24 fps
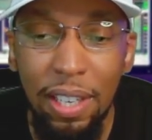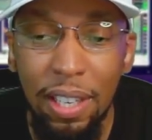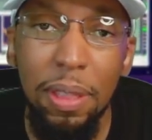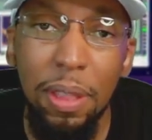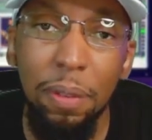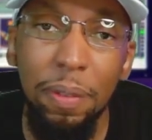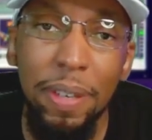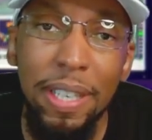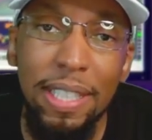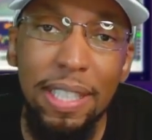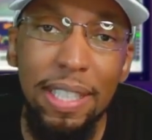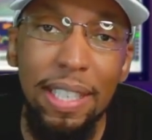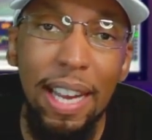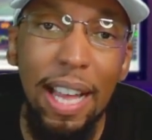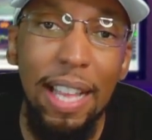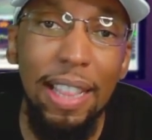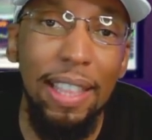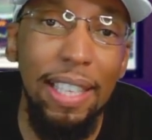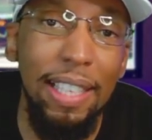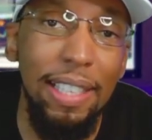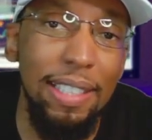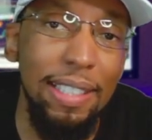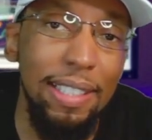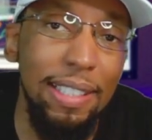The reason I
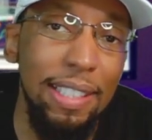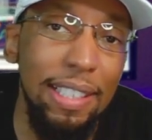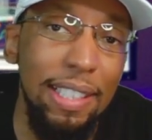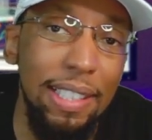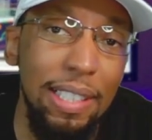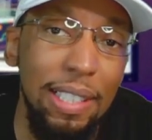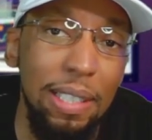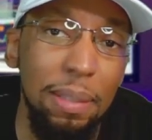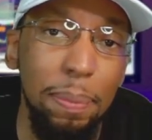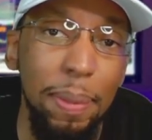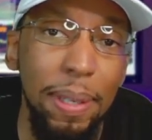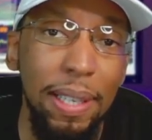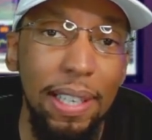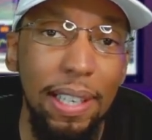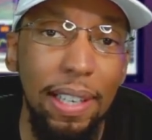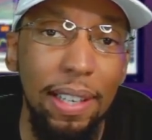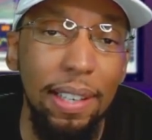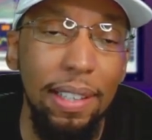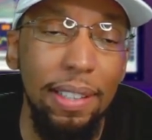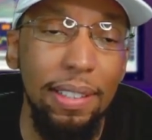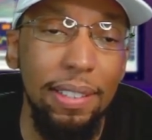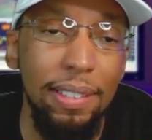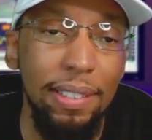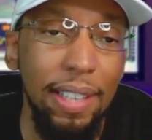think this is
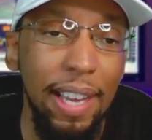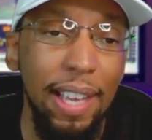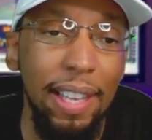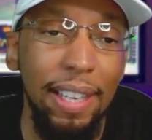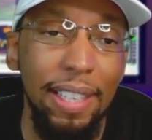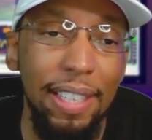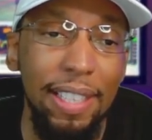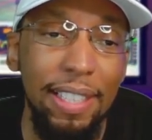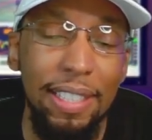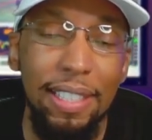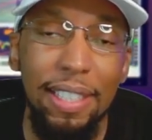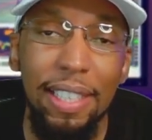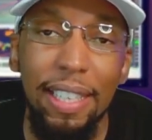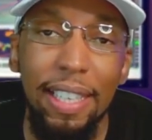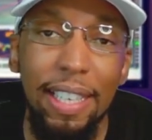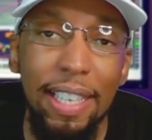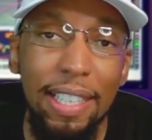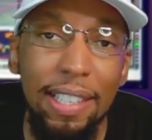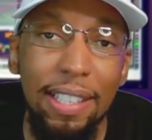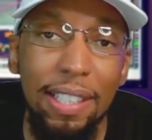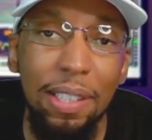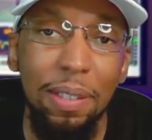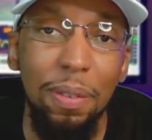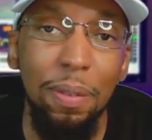because that it's the
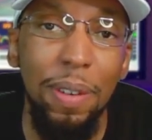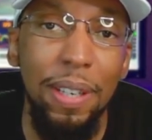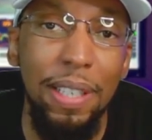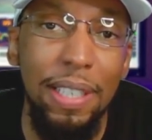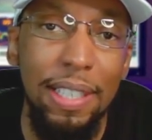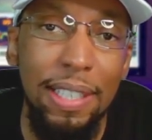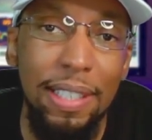easiest one to